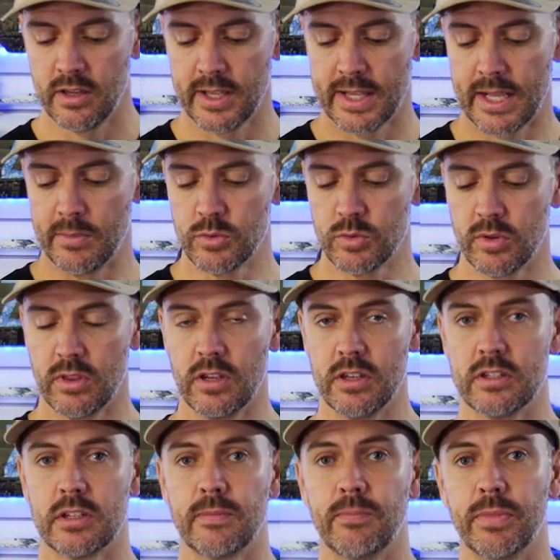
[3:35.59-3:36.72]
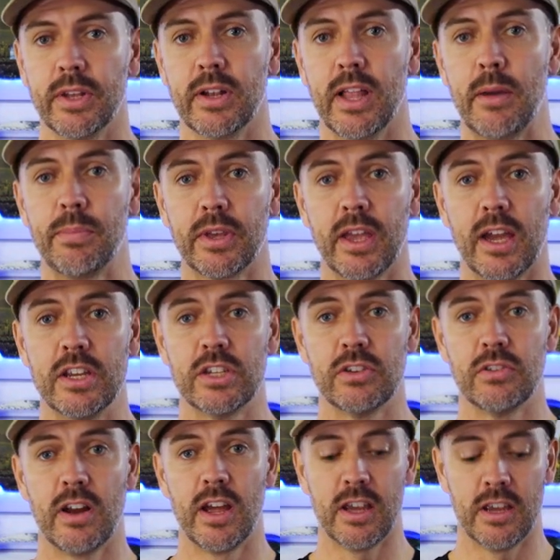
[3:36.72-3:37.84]
Comes with this little application
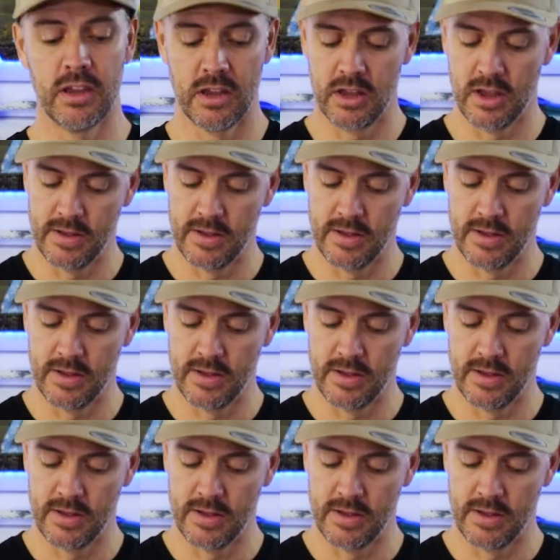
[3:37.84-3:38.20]
rag.